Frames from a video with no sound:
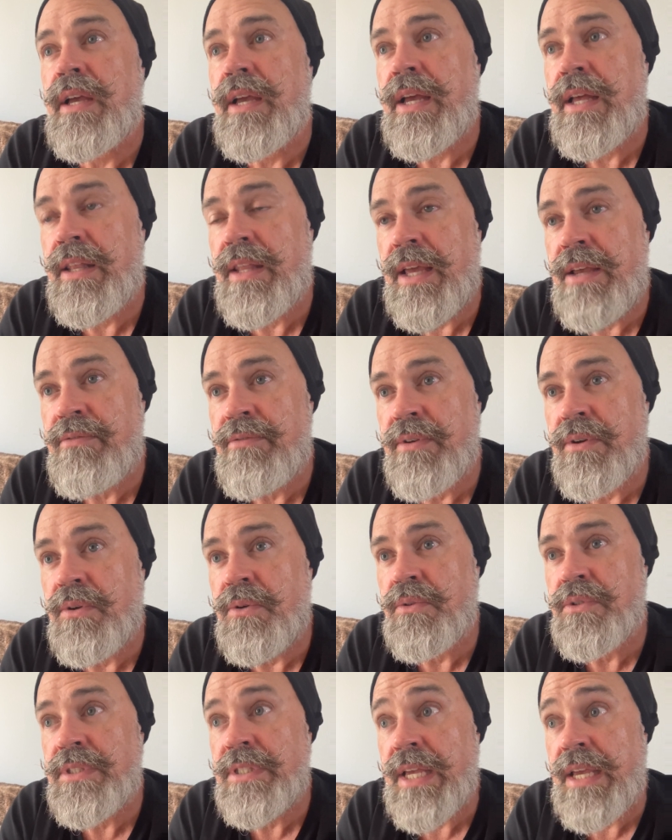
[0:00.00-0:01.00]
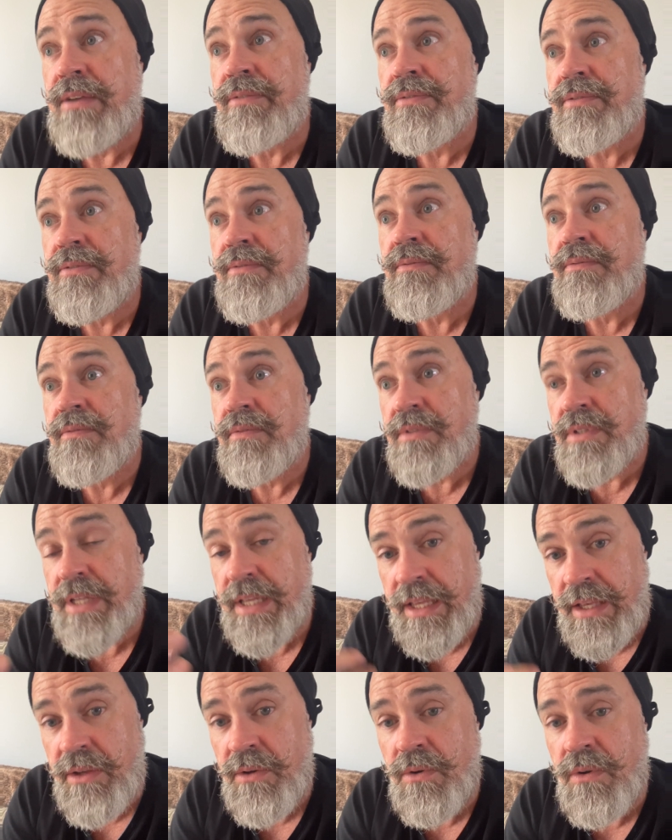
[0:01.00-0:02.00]
and they feel safe to
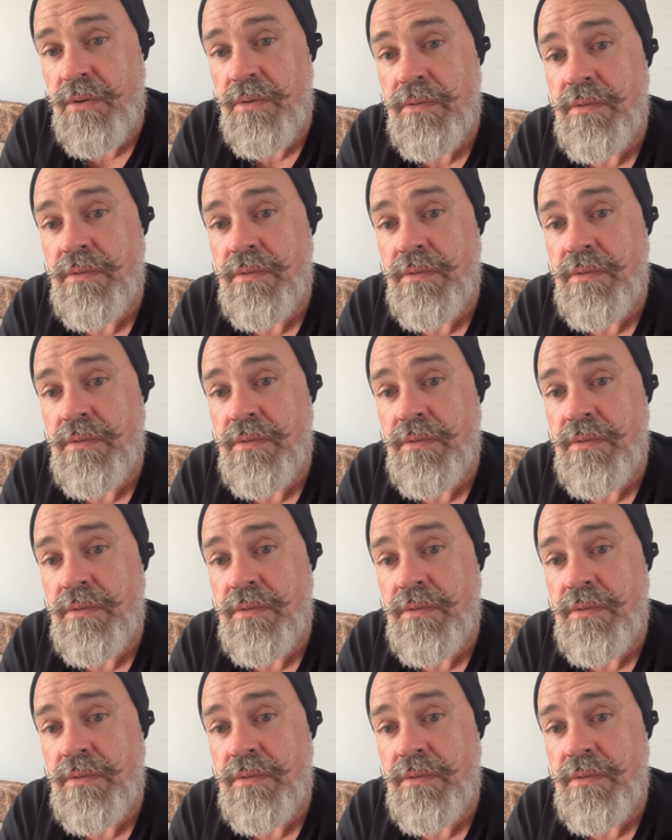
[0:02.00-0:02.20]
heal.